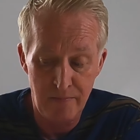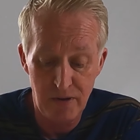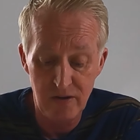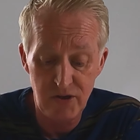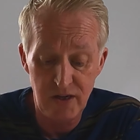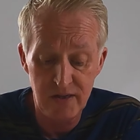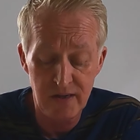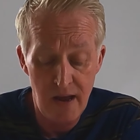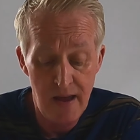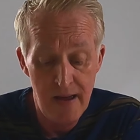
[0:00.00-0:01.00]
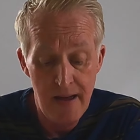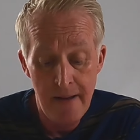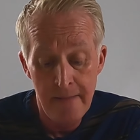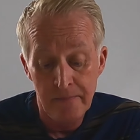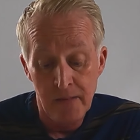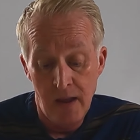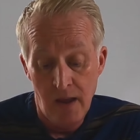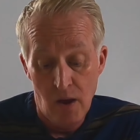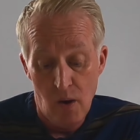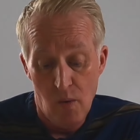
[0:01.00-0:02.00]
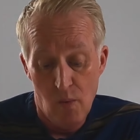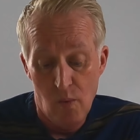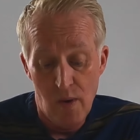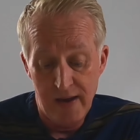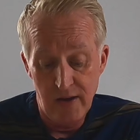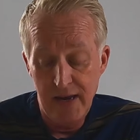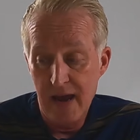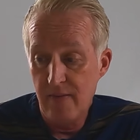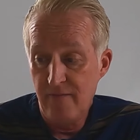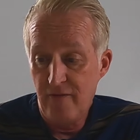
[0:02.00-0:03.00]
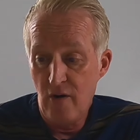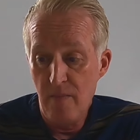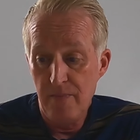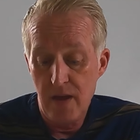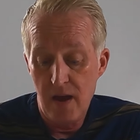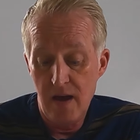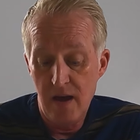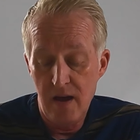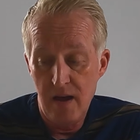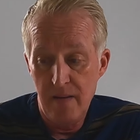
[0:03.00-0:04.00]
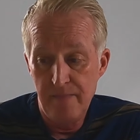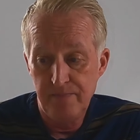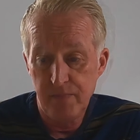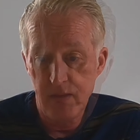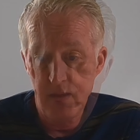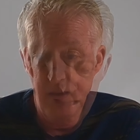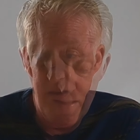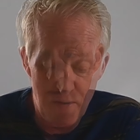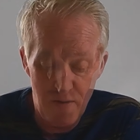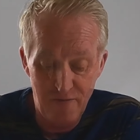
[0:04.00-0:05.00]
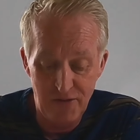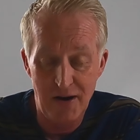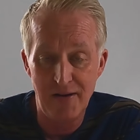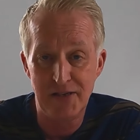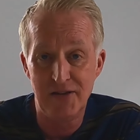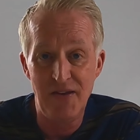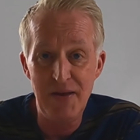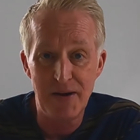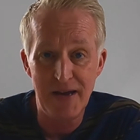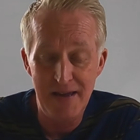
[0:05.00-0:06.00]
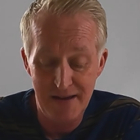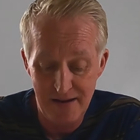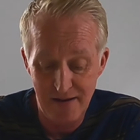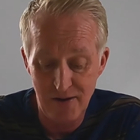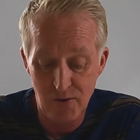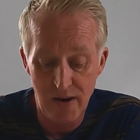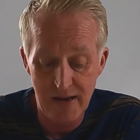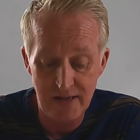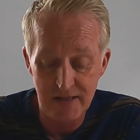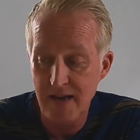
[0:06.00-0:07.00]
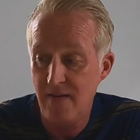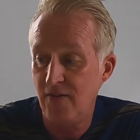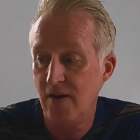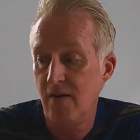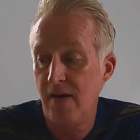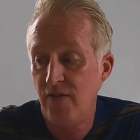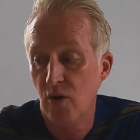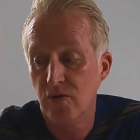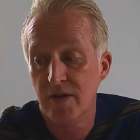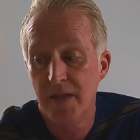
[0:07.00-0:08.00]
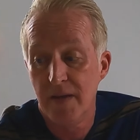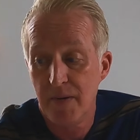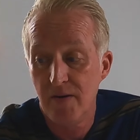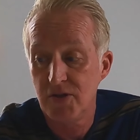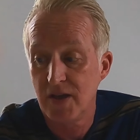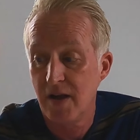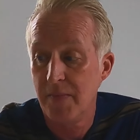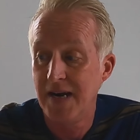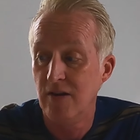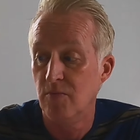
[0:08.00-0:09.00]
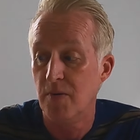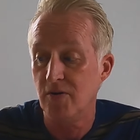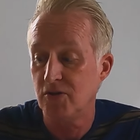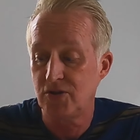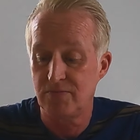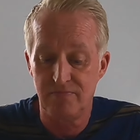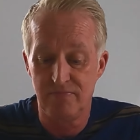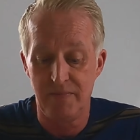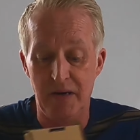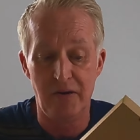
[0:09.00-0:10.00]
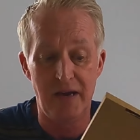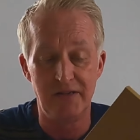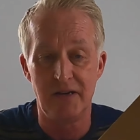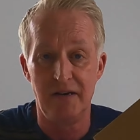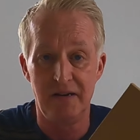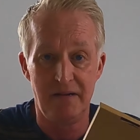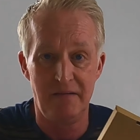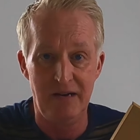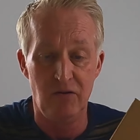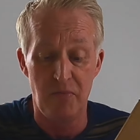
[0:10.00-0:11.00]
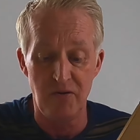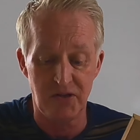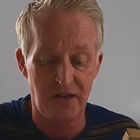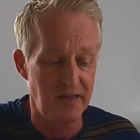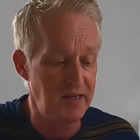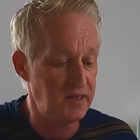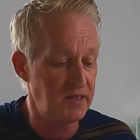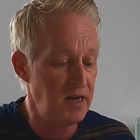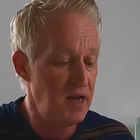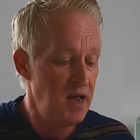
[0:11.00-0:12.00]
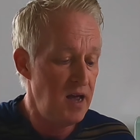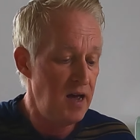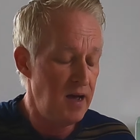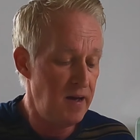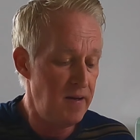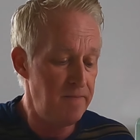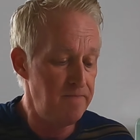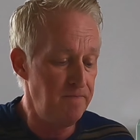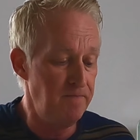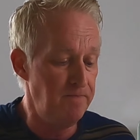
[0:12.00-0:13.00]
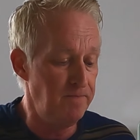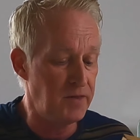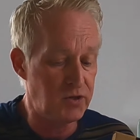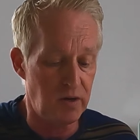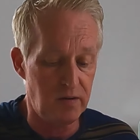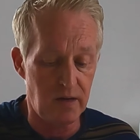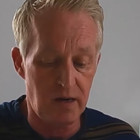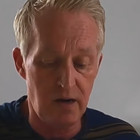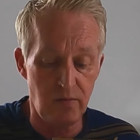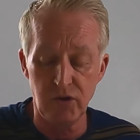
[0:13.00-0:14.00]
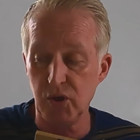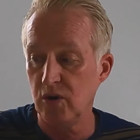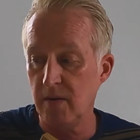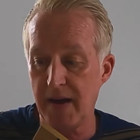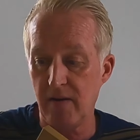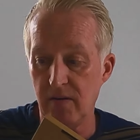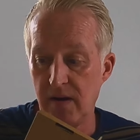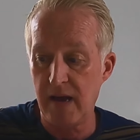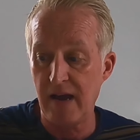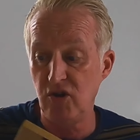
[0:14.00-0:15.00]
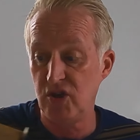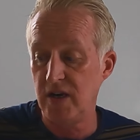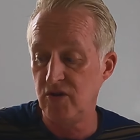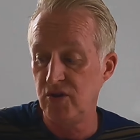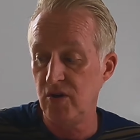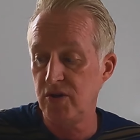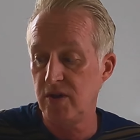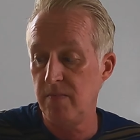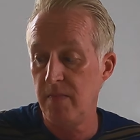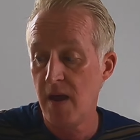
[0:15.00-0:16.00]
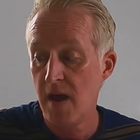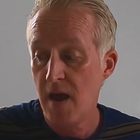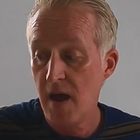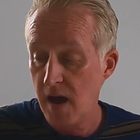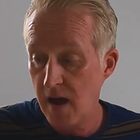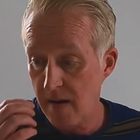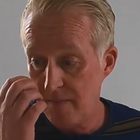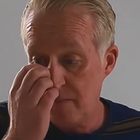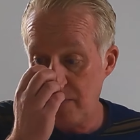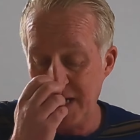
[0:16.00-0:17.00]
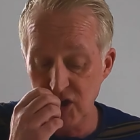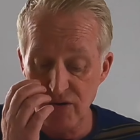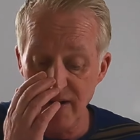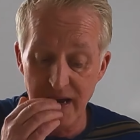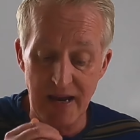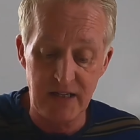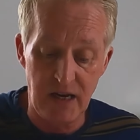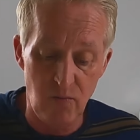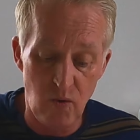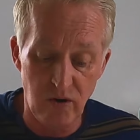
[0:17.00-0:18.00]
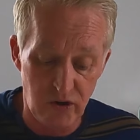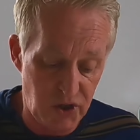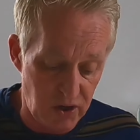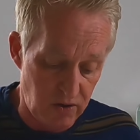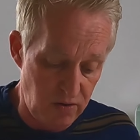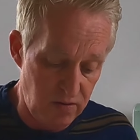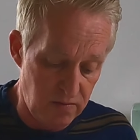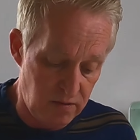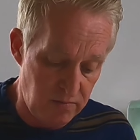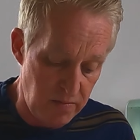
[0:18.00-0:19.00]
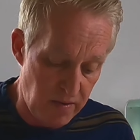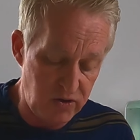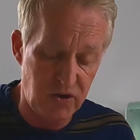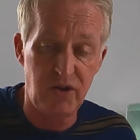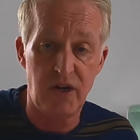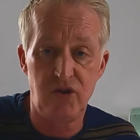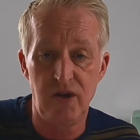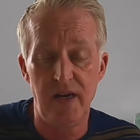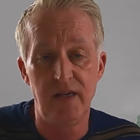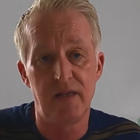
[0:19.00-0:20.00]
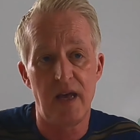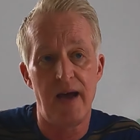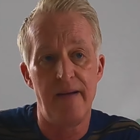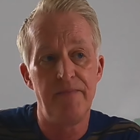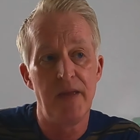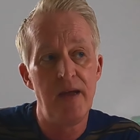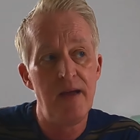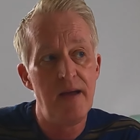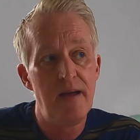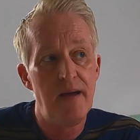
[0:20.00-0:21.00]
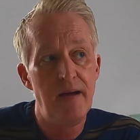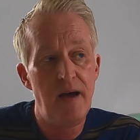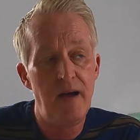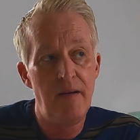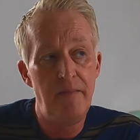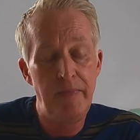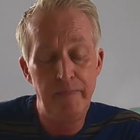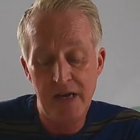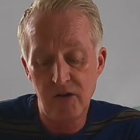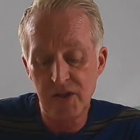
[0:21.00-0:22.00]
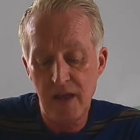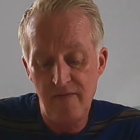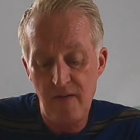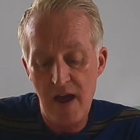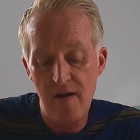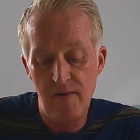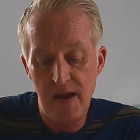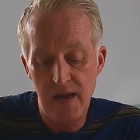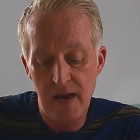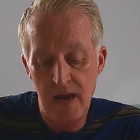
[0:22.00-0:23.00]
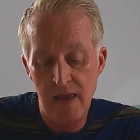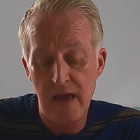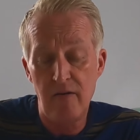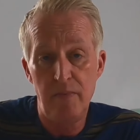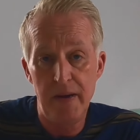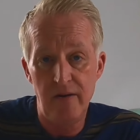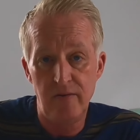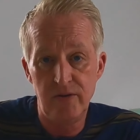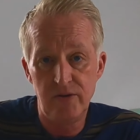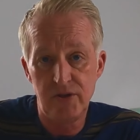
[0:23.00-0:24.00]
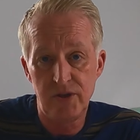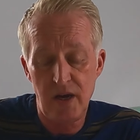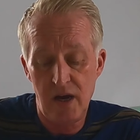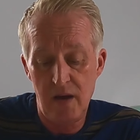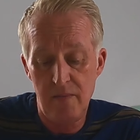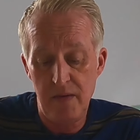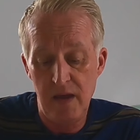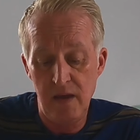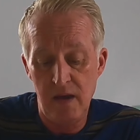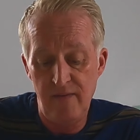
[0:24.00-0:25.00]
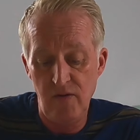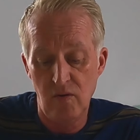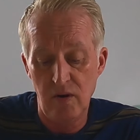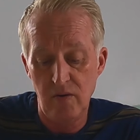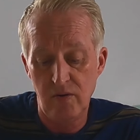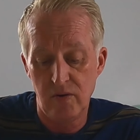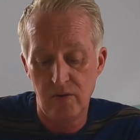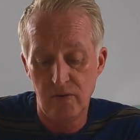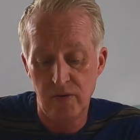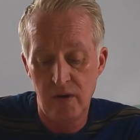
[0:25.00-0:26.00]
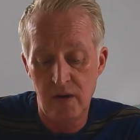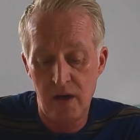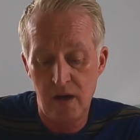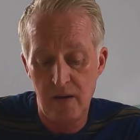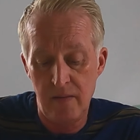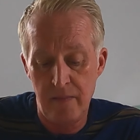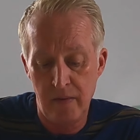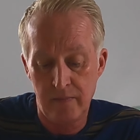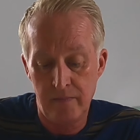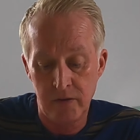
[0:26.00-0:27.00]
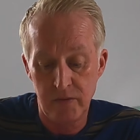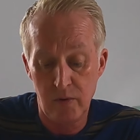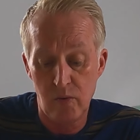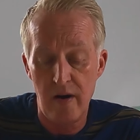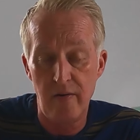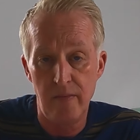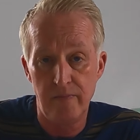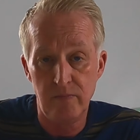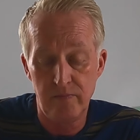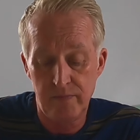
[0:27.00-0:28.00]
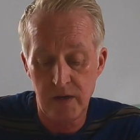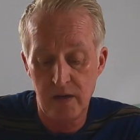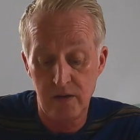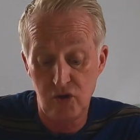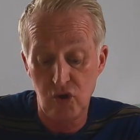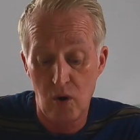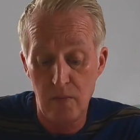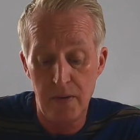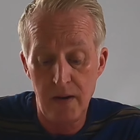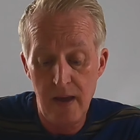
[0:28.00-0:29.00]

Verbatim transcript: purchase. Where can you get them from? Um, you can get them off the likes of eBay uh, quite easily. If you if you order them in the post, they come in a little box, probably looking something like a little box like this. Um, so I will talk about how you should introduce them. Um, because you're only getting one or two, I mean, my suggestion is that uh, because they vary in their appearance, um, if your local um, sort of aquarium uh, shop